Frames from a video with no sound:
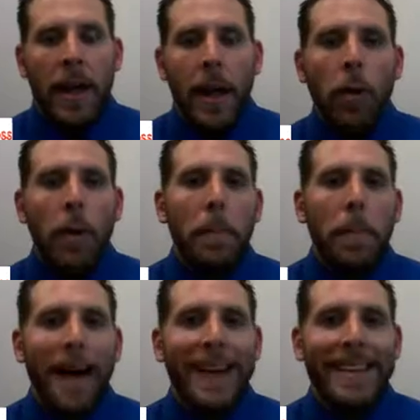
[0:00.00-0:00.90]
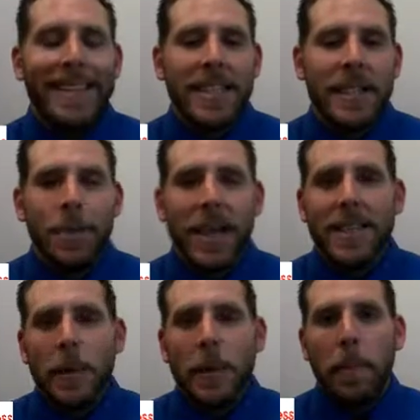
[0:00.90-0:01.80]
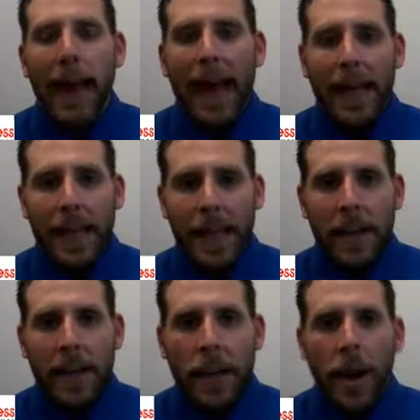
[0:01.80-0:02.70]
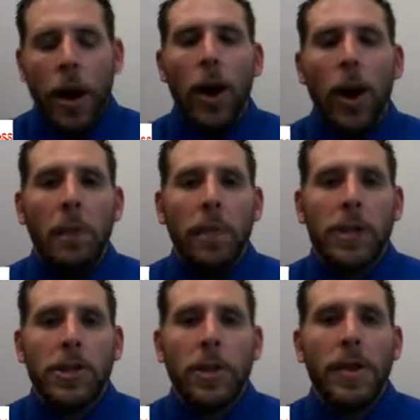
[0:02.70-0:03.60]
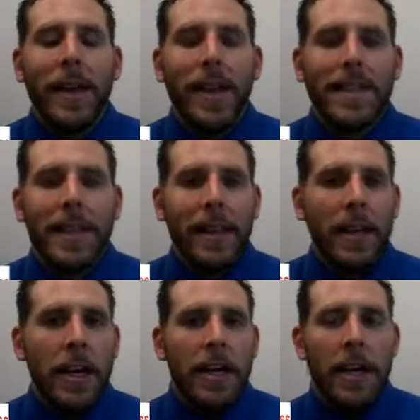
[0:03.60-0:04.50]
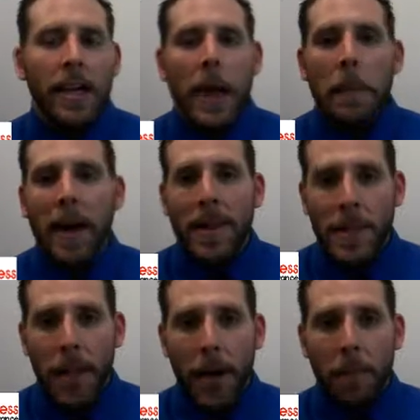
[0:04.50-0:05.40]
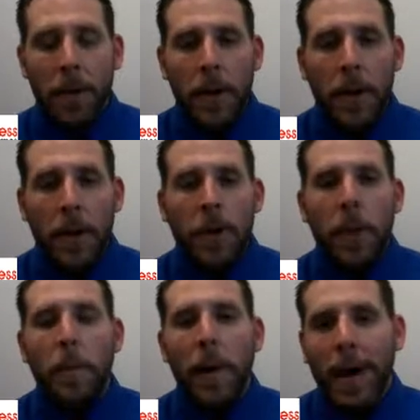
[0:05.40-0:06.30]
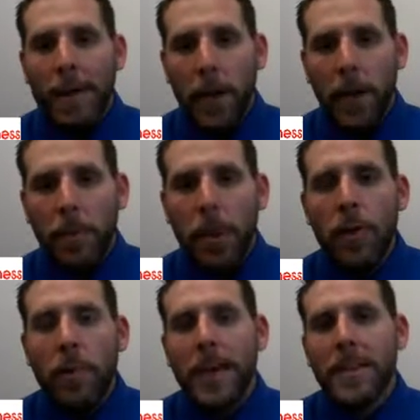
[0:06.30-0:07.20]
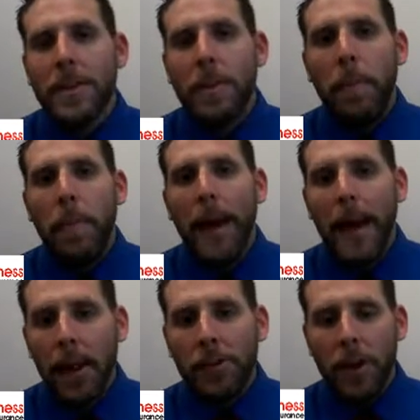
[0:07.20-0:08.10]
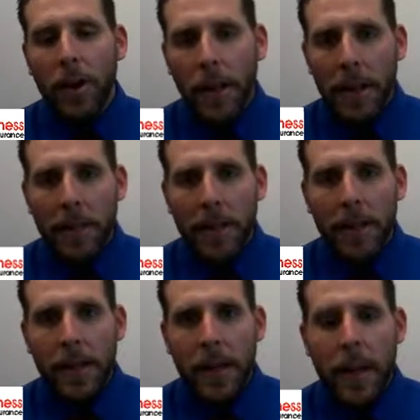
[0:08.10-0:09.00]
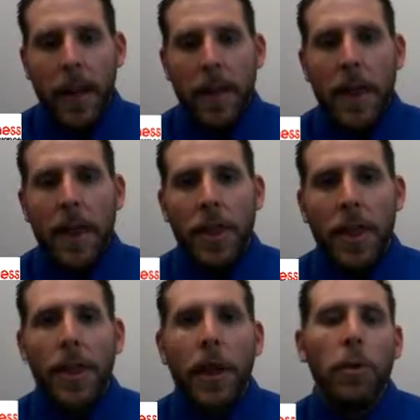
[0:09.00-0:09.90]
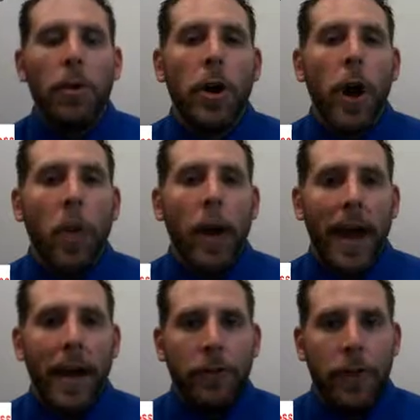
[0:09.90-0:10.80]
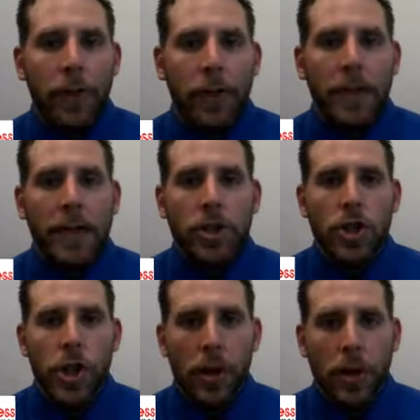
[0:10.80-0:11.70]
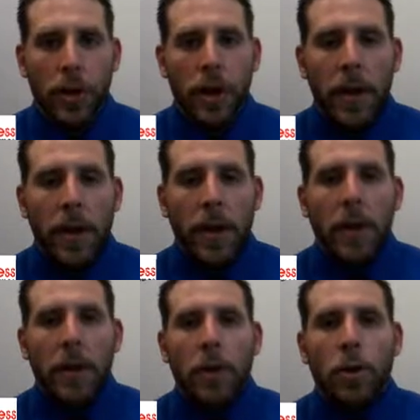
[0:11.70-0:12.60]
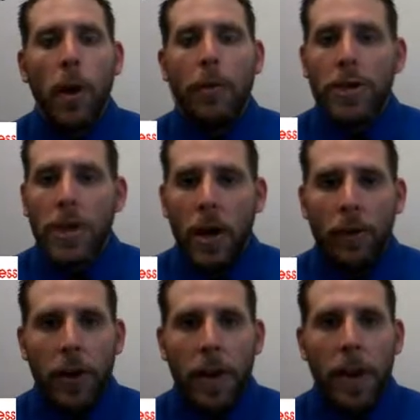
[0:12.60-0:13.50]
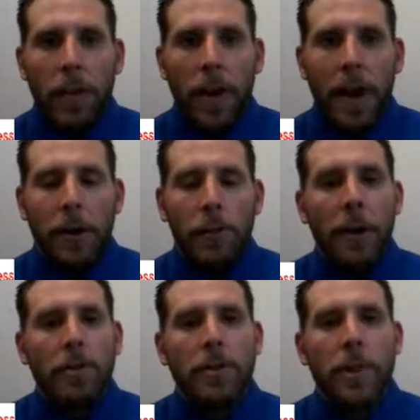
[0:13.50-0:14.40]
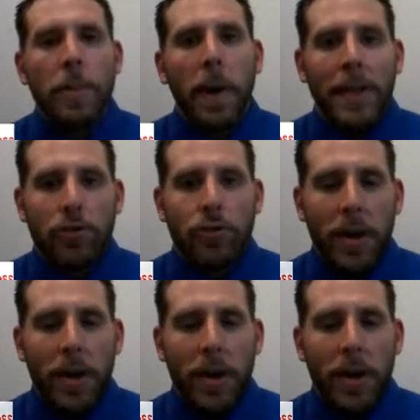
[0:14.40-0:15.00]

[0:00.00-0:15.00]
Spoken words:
Now, what a bond is it's basically backing a company. So in the case that they mess up, the bond company would basically pay out the claimant, and then they will go after the insured, whoever's covered on the bond, whoever the bond's